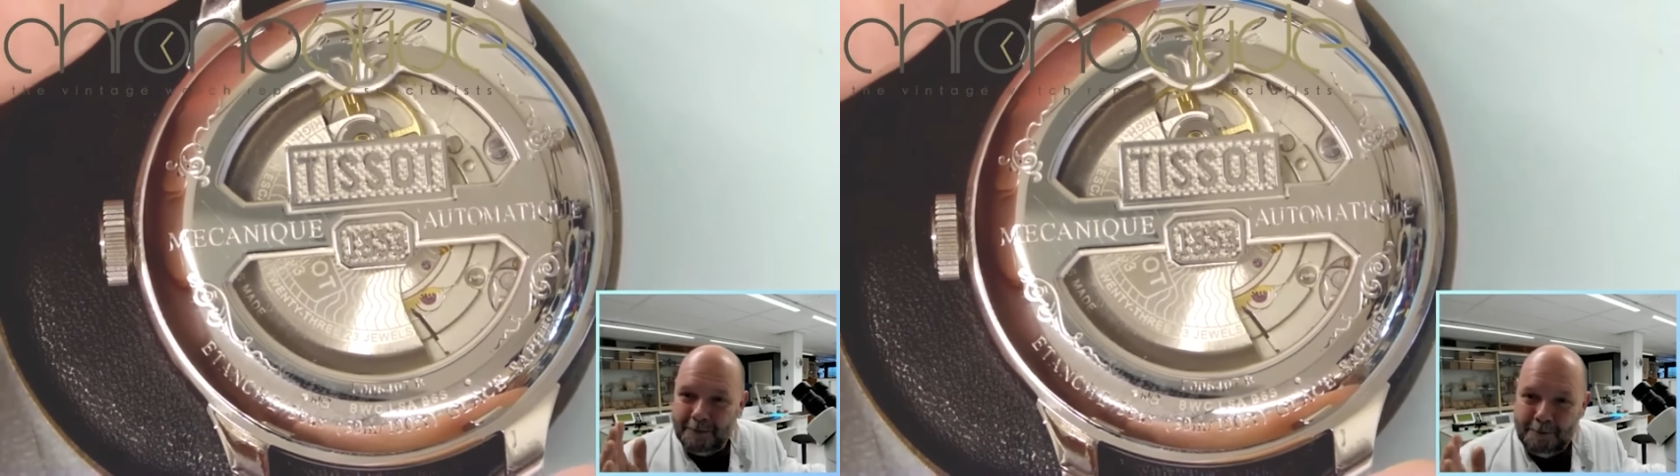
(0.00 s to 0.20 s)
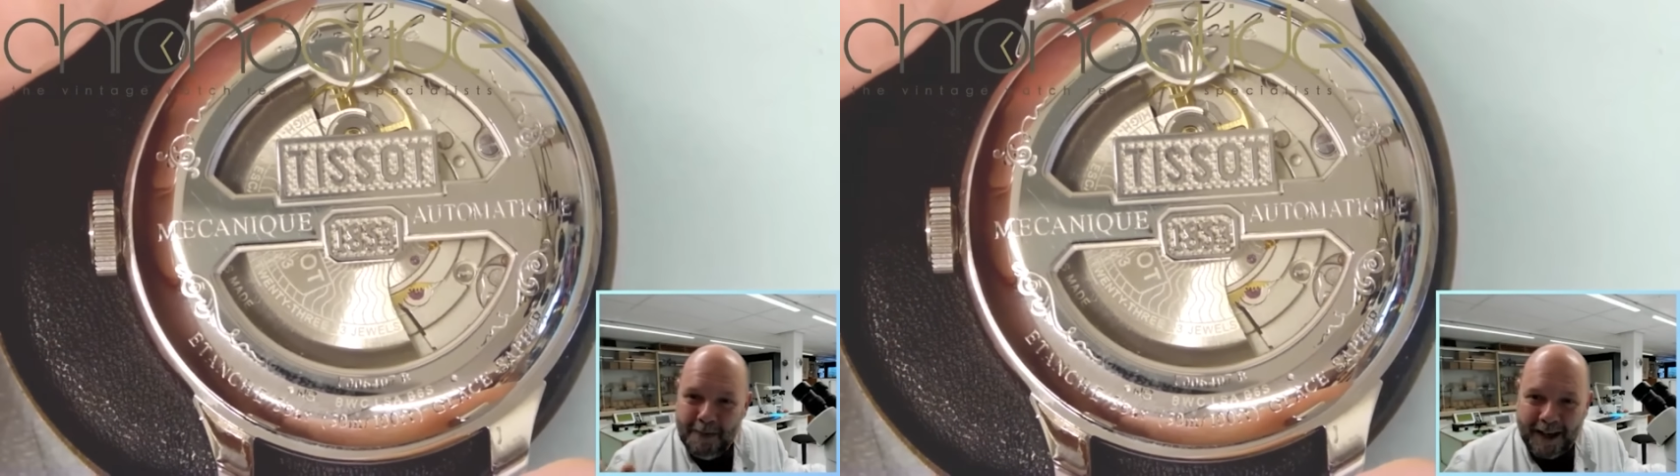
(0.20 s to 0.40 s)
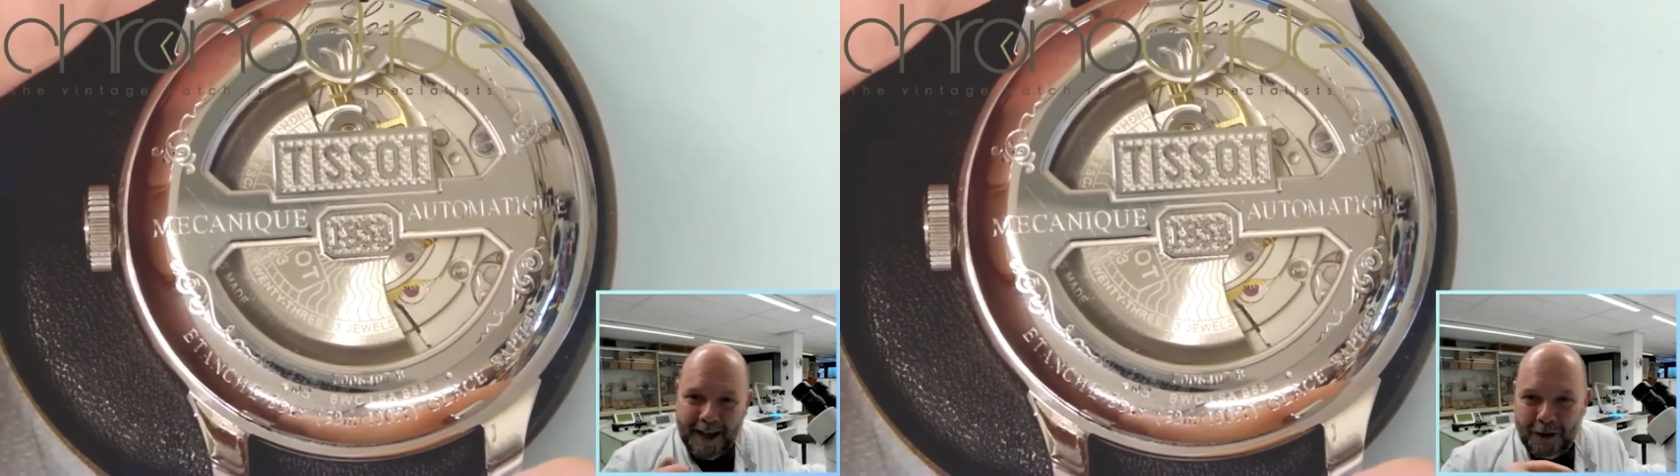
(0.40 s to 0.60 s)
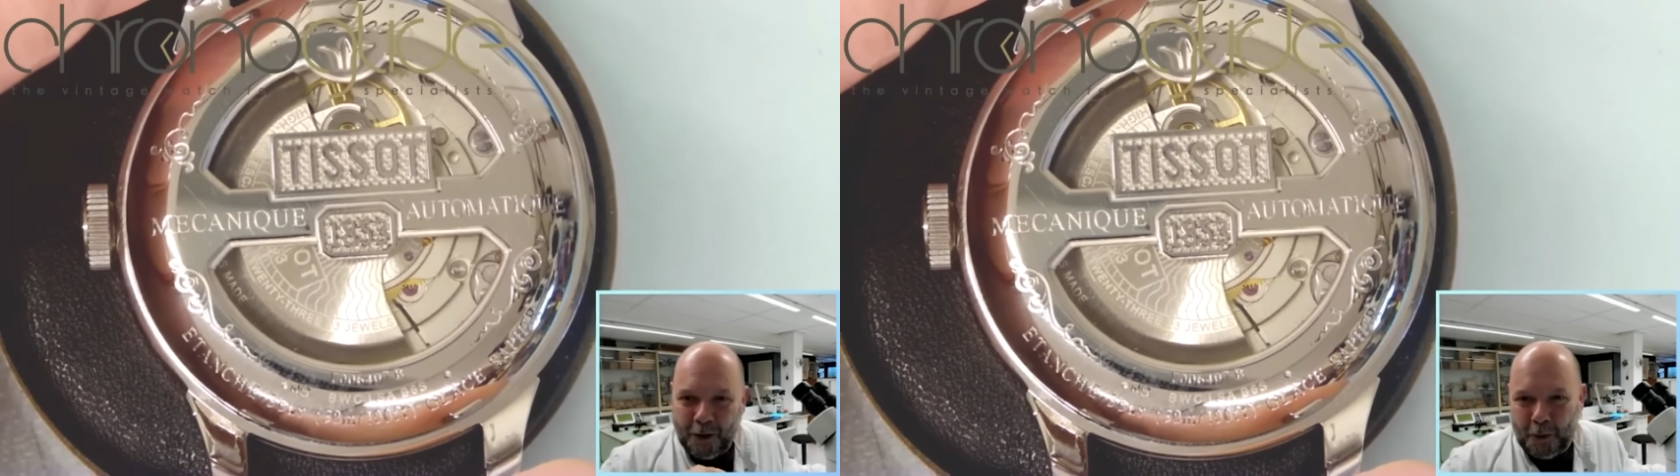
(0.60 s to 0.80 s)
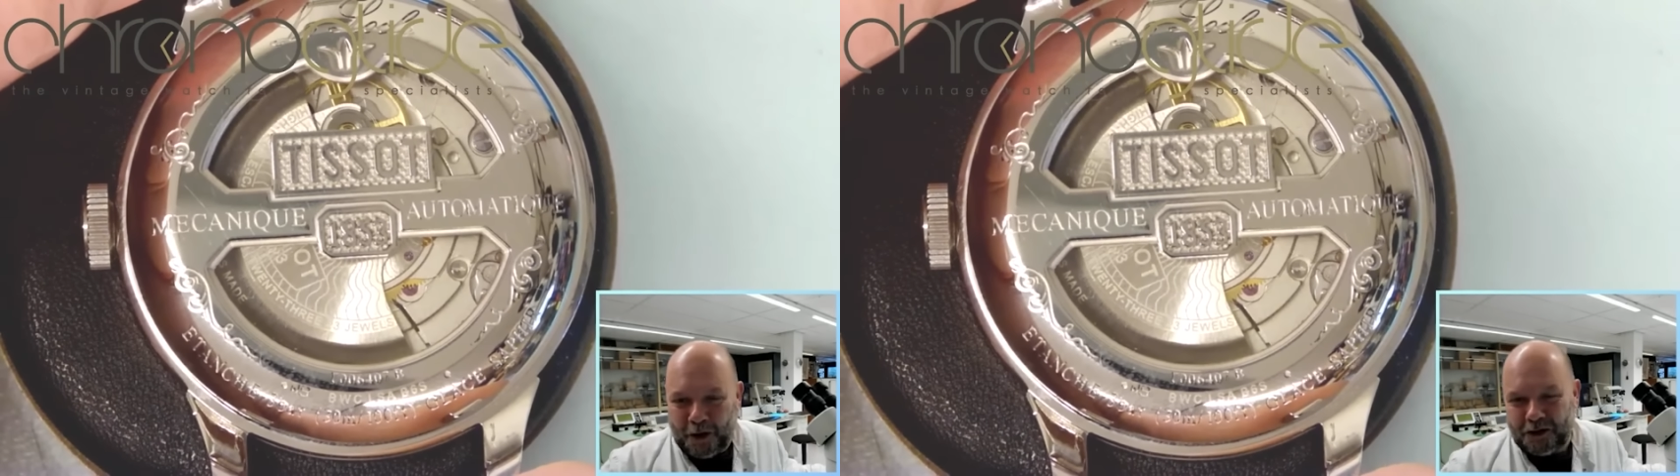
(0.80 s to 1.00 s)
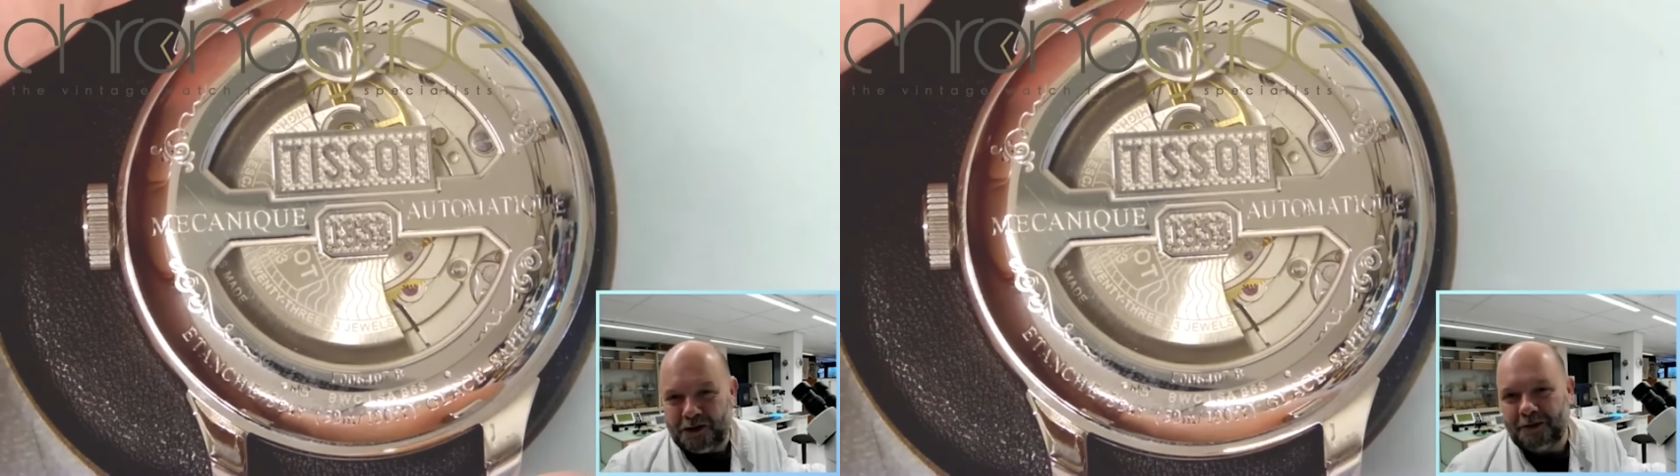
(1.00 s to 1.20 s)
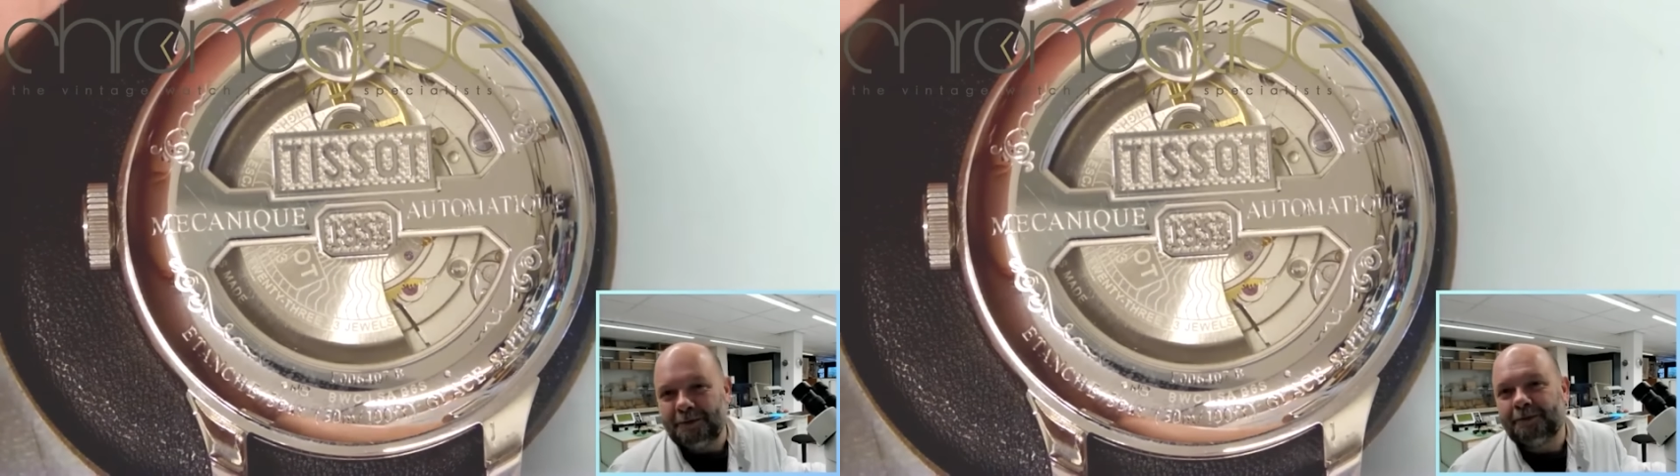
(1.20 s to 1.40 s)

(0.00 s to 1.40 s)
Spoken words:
mechanical watch.